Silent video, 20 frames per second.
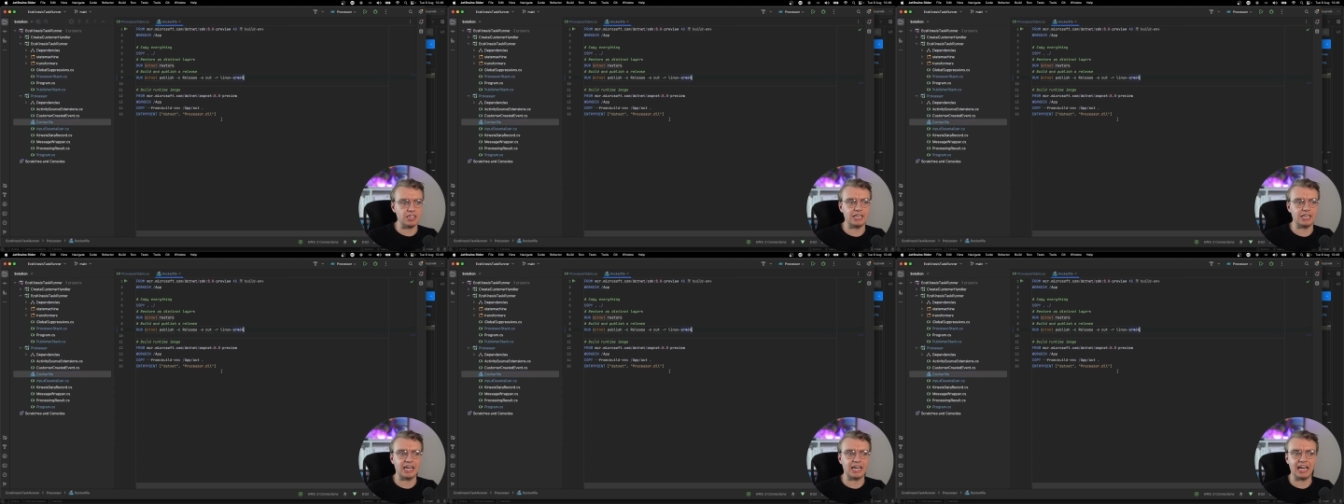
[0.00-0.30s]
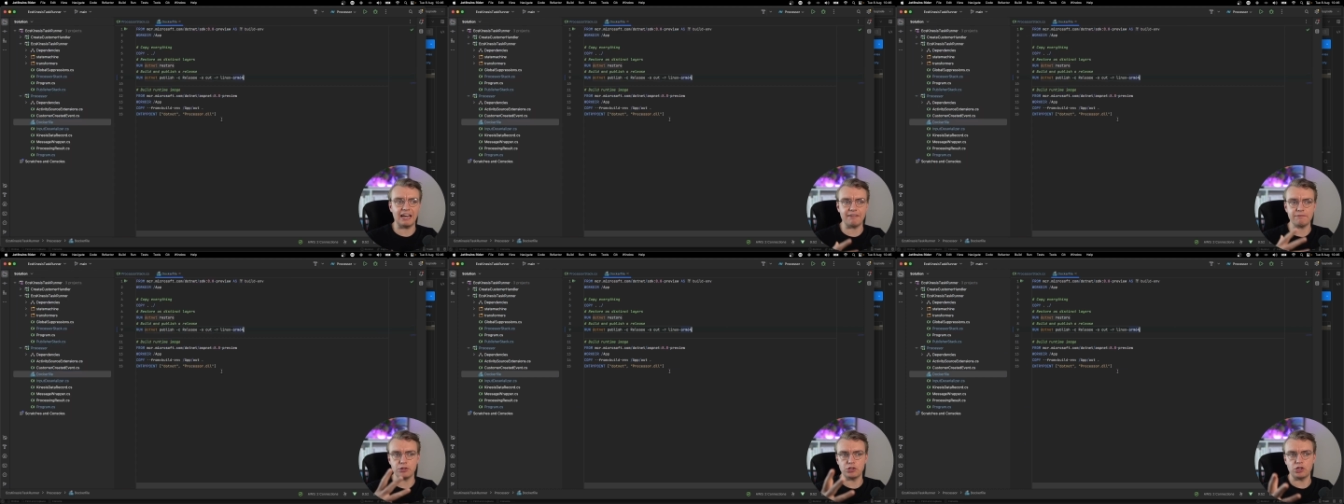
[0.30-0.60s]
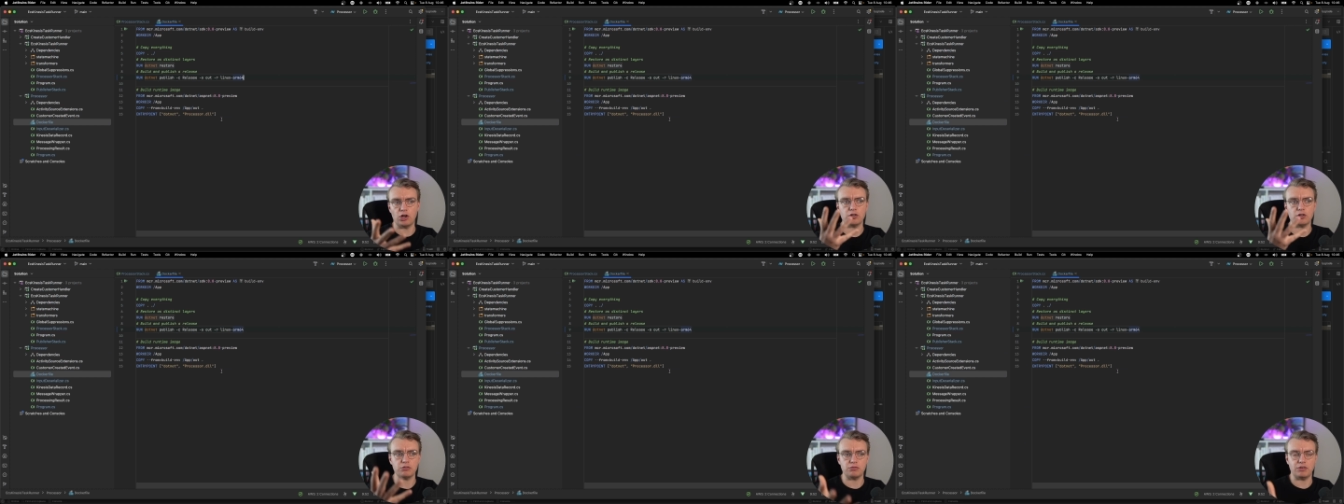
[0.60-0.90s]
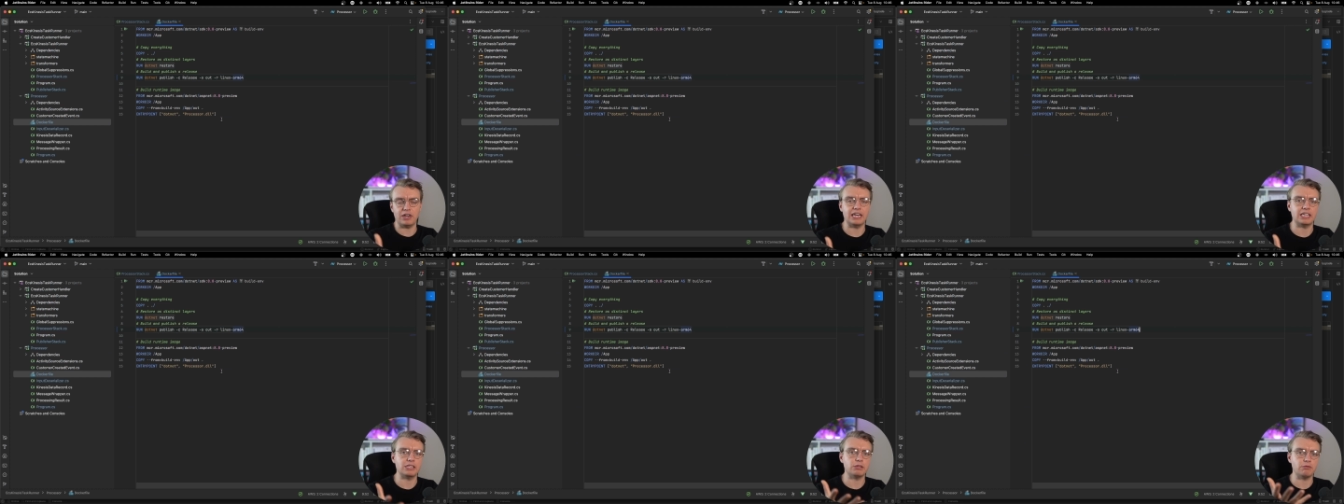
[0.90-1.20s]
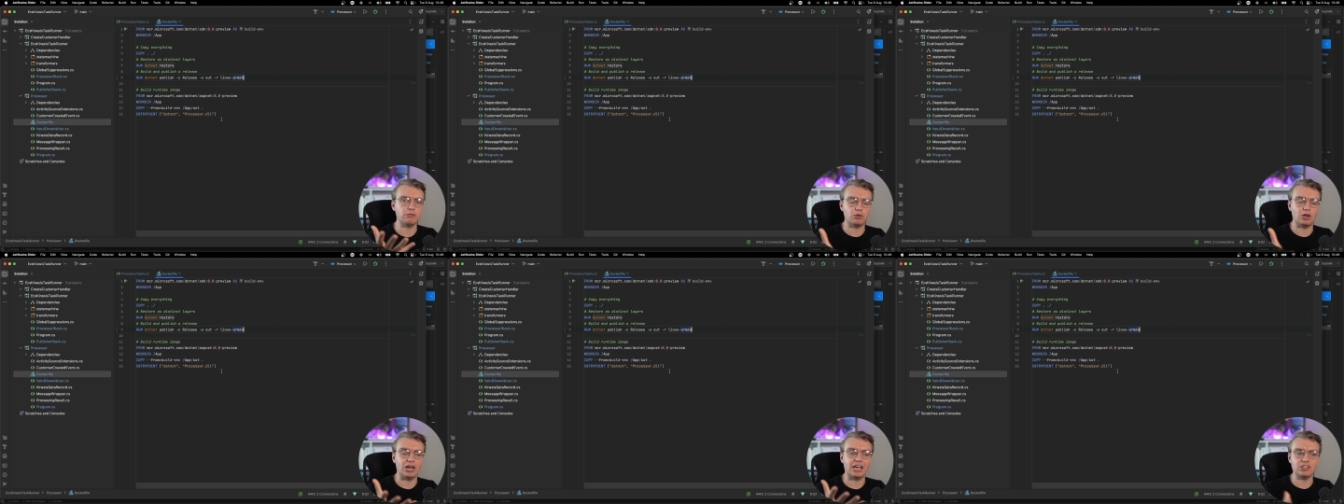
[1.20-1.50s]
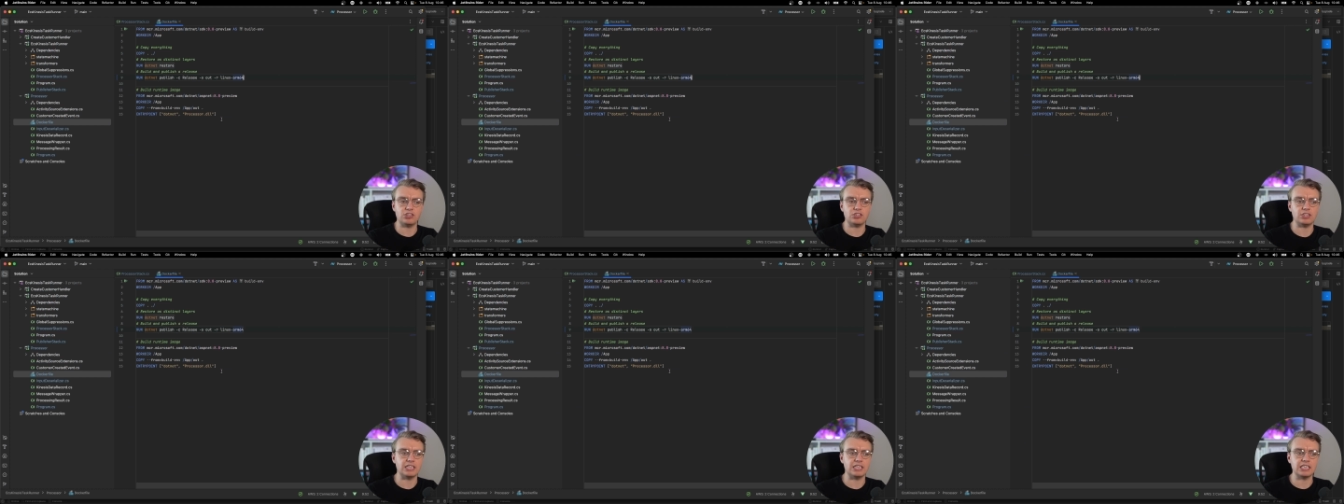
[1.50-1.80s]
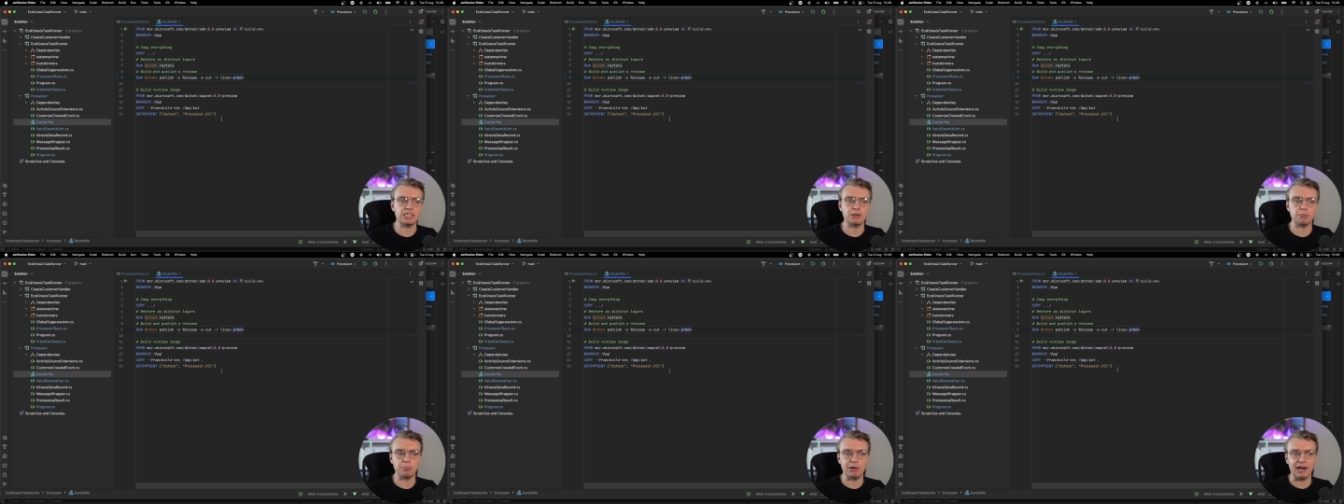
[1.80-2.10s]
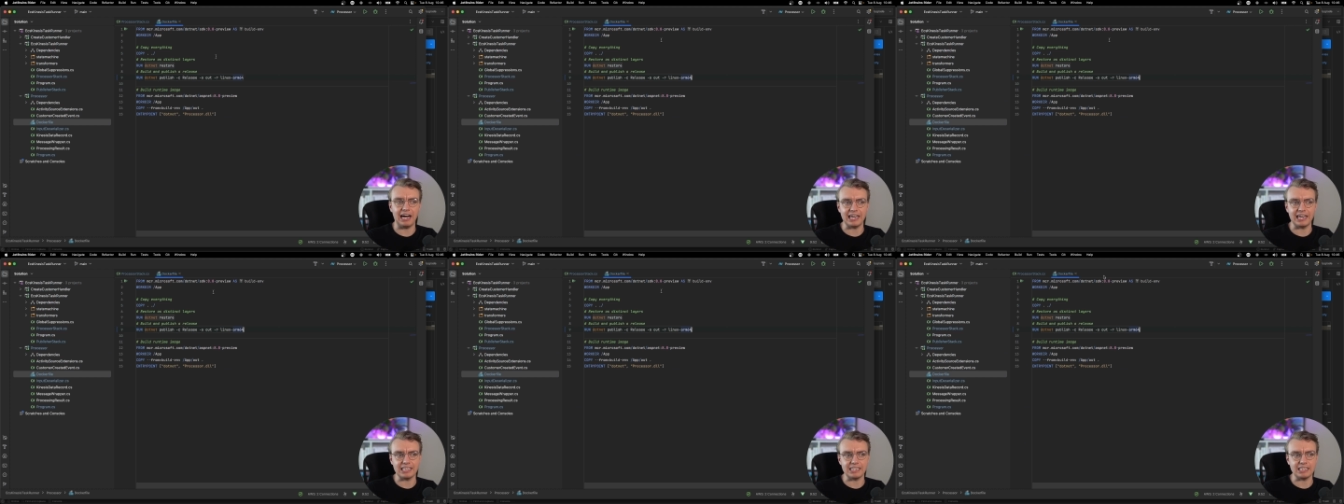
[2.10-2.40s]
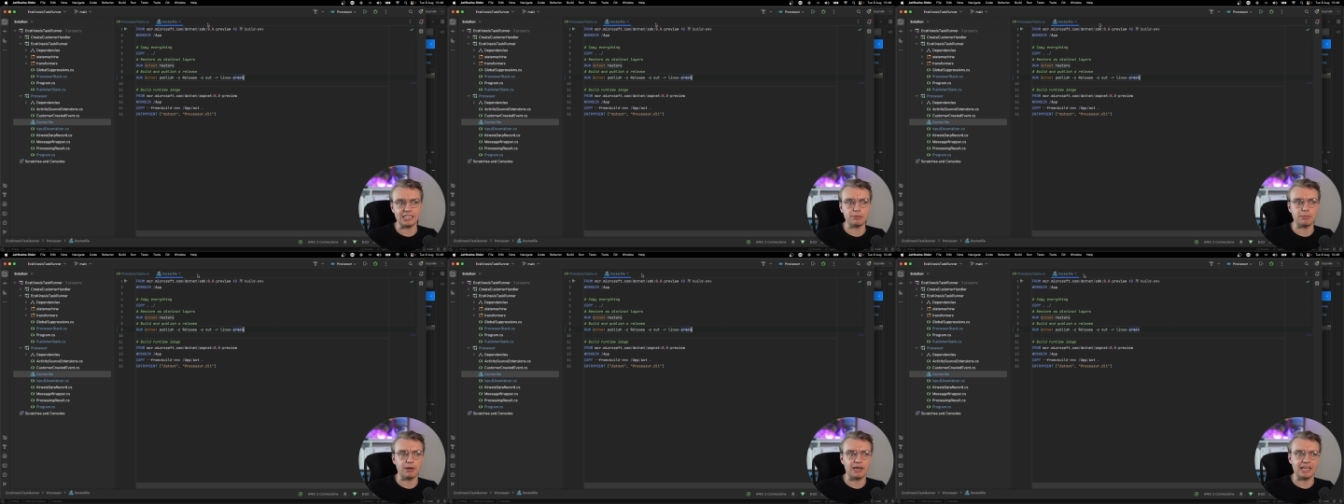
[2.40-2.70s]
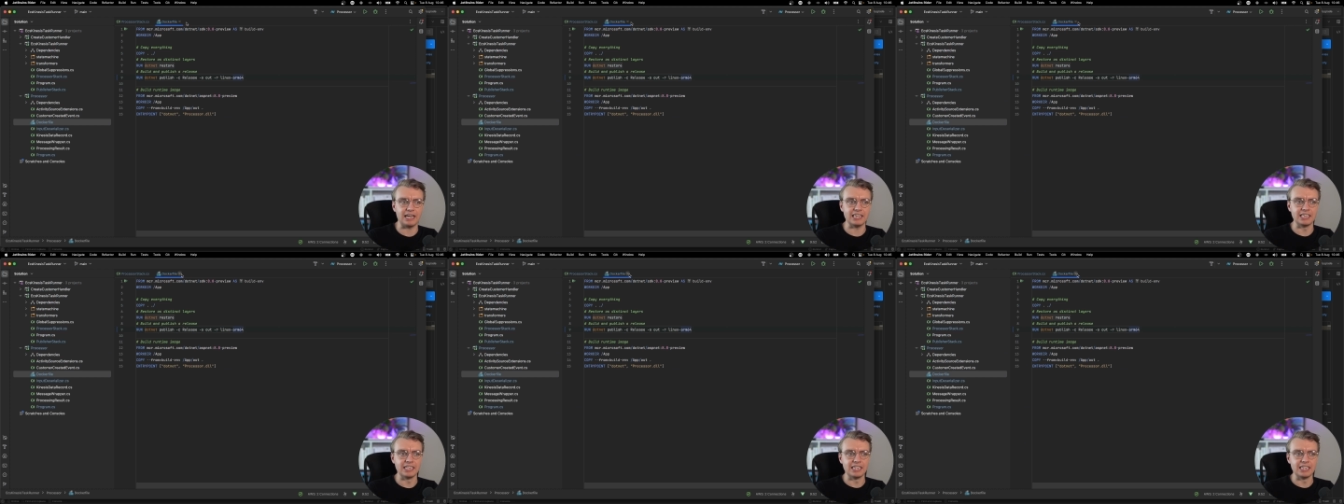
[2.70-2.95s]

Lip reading: and I have the Docker file for actually compiling my